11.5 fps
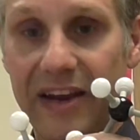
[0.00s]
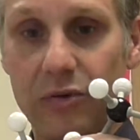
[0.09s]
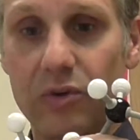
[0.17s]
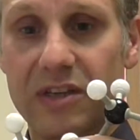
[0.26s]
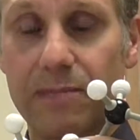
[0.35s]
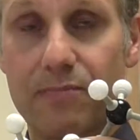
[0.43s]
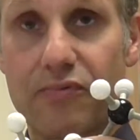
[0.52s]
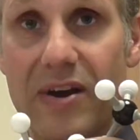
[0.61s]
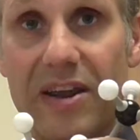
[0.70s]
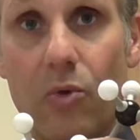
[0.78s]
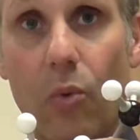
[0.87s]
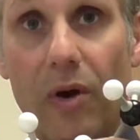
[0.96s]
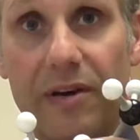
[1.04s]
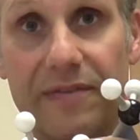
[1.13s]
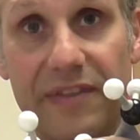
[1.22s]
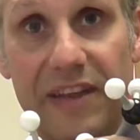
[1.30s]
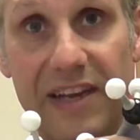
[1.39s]
In order to break one
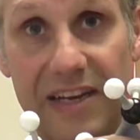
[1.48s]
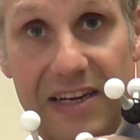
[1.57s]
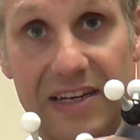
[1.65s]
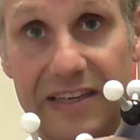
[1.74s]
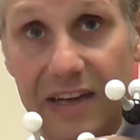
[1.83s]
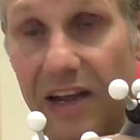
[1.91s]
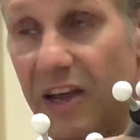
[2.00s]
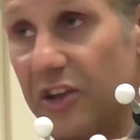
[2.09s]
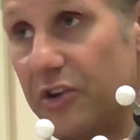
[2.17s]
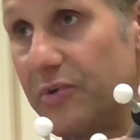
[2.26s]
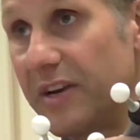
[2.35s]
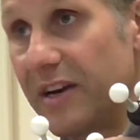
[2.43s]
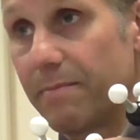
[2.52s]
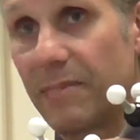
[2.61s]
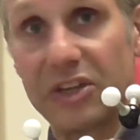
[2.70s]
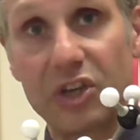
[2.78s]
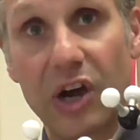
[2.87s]
of these, you need a
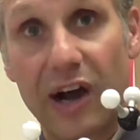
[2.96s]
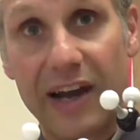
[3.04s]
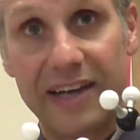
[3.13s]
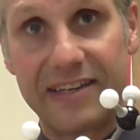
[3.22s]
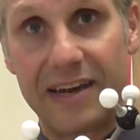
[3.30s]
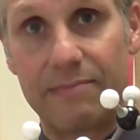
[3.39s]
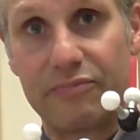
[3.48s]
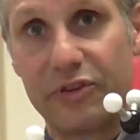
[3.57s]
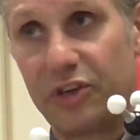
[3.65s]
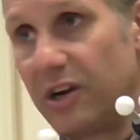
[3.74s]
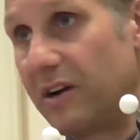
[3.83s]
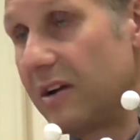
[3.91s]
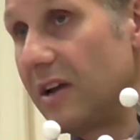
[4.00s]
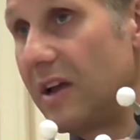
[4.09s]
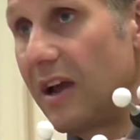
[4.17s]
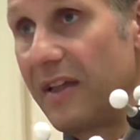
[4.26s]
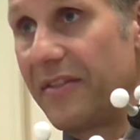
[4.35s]
much higher temperature,
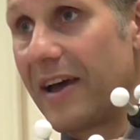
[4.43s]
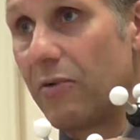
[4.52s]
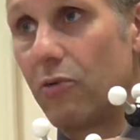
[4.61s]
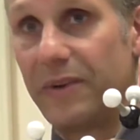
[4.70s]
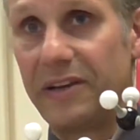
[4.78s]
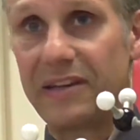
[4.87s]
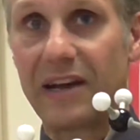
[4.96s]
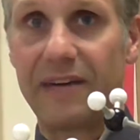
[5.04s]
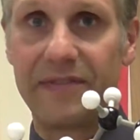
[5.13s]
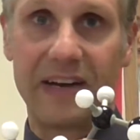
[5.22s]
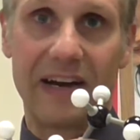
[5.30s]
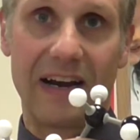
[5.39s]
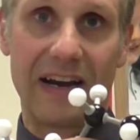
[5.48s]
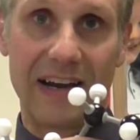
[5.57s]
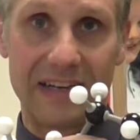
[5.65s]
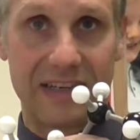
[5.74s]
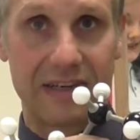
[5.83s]
and that will be covered in a
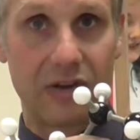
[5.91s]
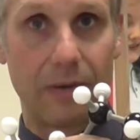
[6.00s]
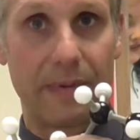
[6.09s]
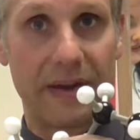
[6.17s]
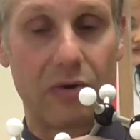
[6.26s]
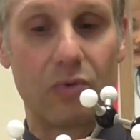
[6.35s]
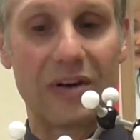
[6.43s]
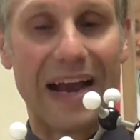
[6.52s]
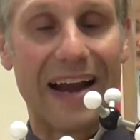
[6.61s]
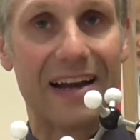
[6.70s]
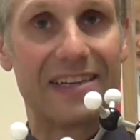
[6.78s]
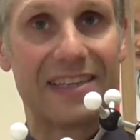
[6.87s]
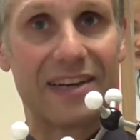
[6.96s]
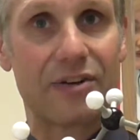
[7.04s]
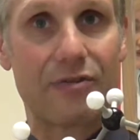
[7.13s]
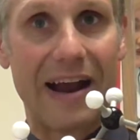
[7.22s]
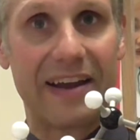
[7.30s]
later topic called
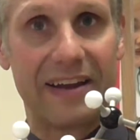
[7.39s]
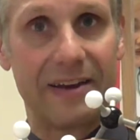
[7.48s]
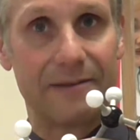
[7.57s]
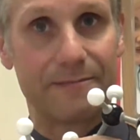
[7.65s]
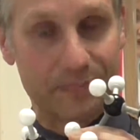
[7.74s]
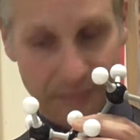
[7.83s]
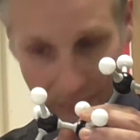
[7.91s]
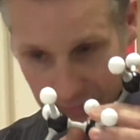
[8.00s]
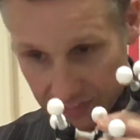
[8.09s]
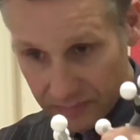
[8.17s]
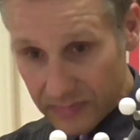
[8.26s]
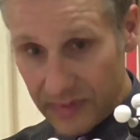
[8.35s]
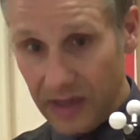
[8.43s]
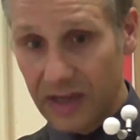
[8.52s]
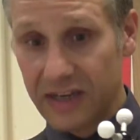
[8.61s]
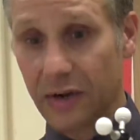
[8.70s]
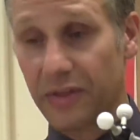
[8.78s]
catalytic cracking.
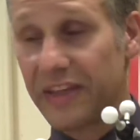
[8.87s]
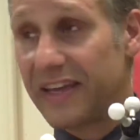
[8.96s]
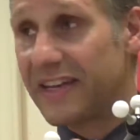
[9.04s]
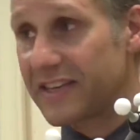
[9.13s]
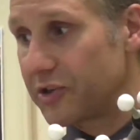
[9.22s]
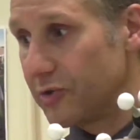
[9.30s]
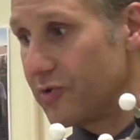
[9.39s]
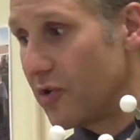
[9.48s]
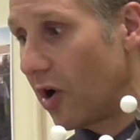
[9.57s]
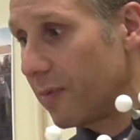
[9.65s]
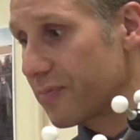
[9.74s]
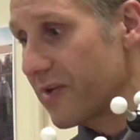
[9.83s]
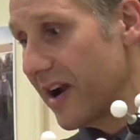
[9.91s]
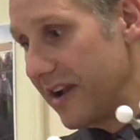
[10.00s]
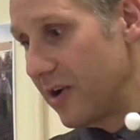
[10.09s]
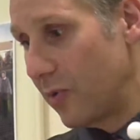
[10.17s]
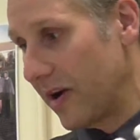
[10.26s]
So these do not
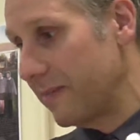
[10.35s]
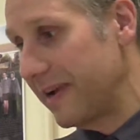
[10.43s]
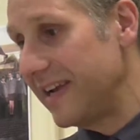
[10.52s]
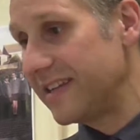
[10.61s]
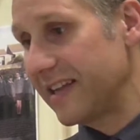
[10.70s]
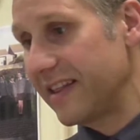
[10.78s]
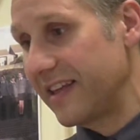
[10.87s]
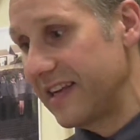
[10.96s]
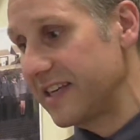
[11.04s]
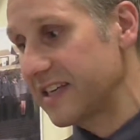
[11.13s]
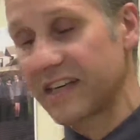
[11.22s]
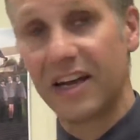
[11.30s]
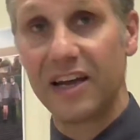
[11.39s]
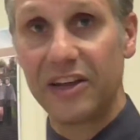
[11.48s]
break. When I'm heating this